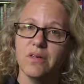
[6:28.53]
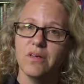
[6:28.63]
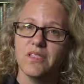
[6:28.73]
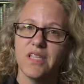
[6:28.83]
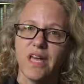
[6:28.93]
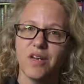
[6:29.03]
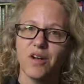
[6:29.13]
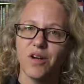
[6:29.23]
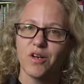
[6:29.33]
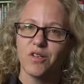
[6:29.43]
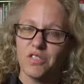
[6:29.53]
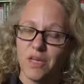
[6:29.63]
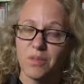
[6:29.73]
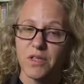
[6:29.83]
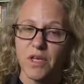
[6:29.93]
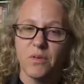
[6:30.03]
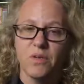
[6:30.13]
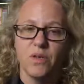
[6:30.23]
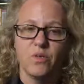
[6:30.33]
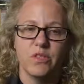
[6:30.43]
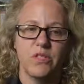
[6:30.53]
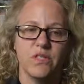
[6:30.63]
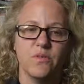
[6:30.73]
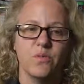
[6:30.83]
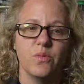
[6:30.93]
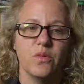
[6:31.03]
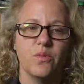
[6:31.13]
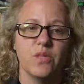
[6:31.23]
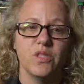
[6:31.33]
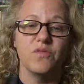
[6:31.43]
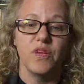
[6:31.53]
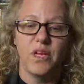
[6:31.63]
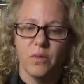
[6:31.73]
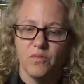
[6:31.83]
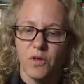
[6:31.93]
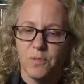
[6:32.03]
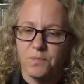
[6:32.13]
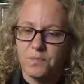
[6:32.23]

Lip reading: cited articles down below, which is very helpful.